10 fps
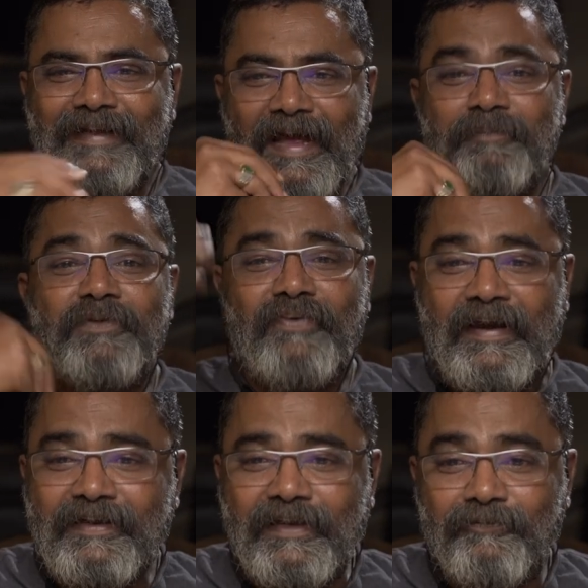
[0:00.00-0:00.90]
I'm
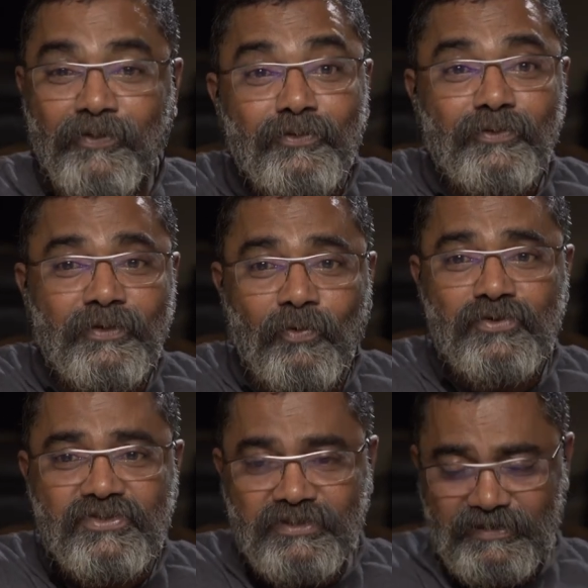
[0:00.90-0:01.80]
affecting, even though the
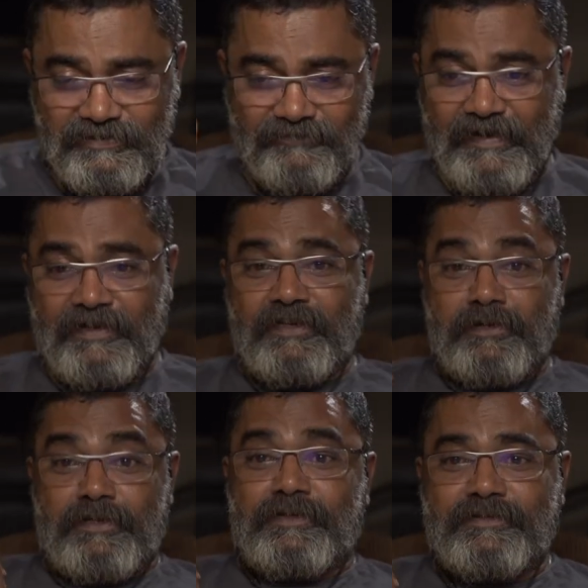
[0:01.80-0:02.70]
ocean is
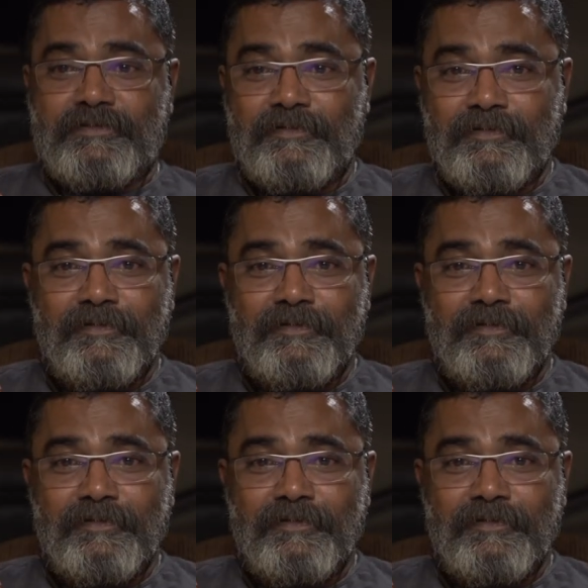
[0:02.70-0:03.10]
affecting us,